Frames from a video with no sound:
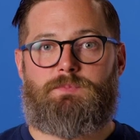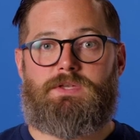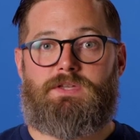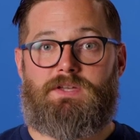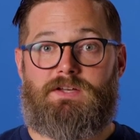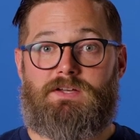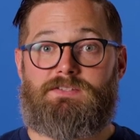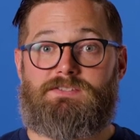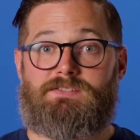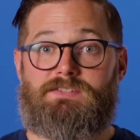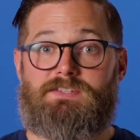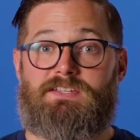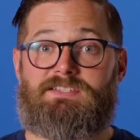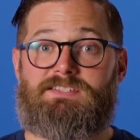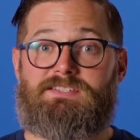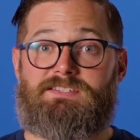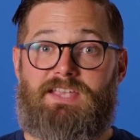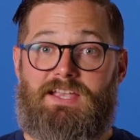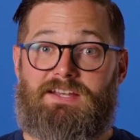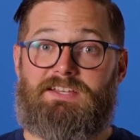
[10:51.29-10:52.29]
because
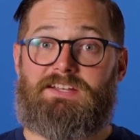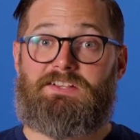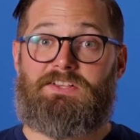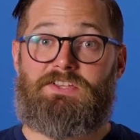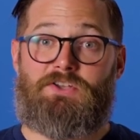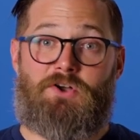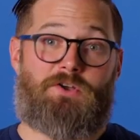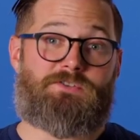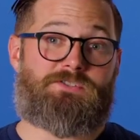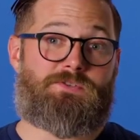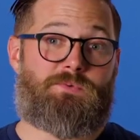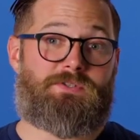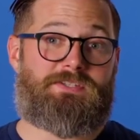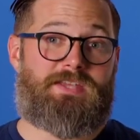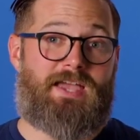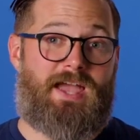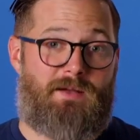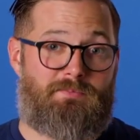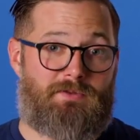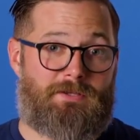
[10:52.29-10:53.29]
it's technically also a
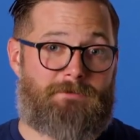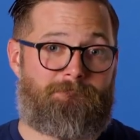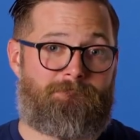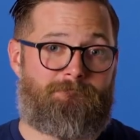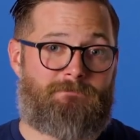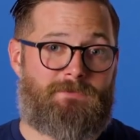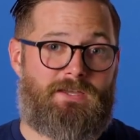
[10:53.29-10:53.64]
tablet.